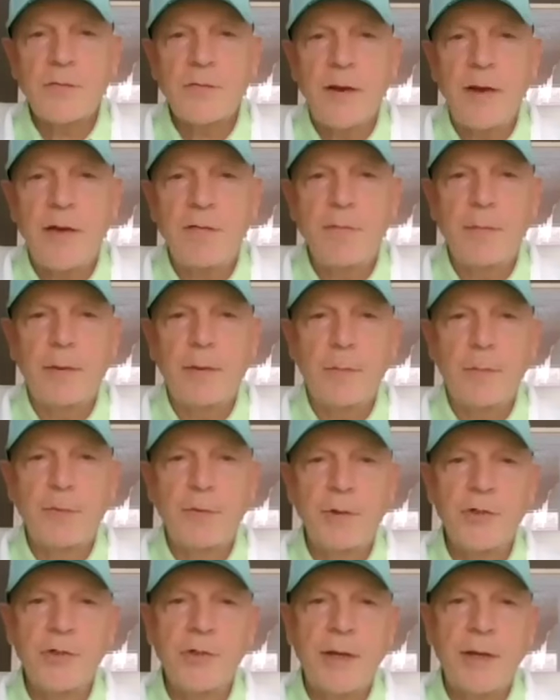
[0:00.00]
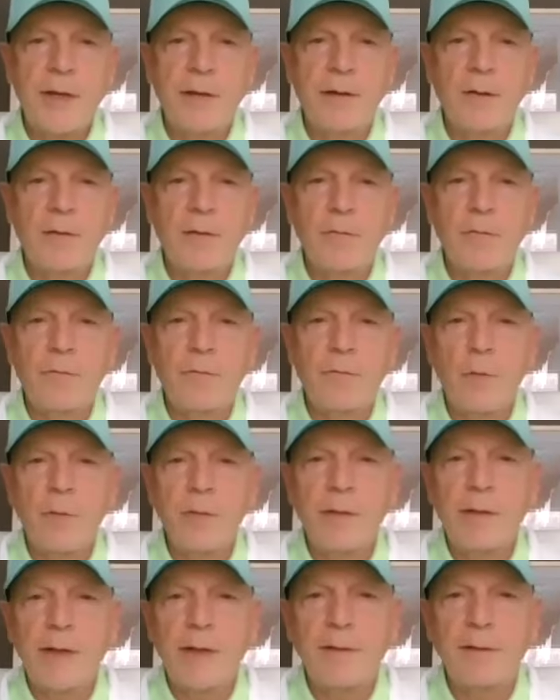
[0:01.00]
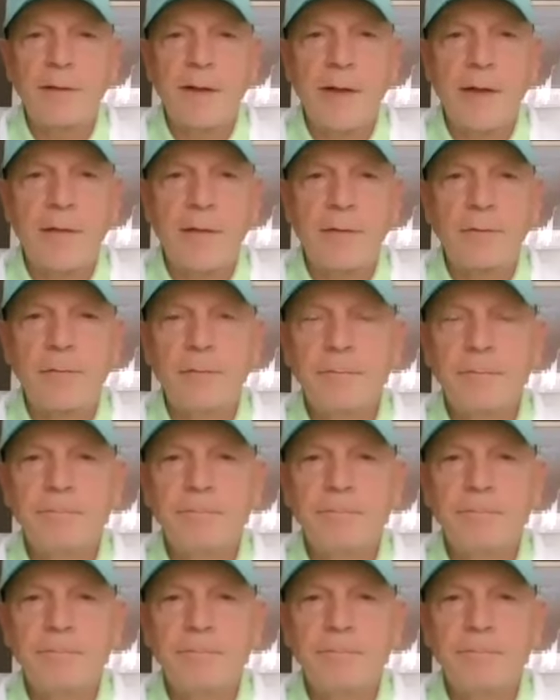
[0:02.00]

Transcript: for having me. Appreciate it. And I look forward to getting together.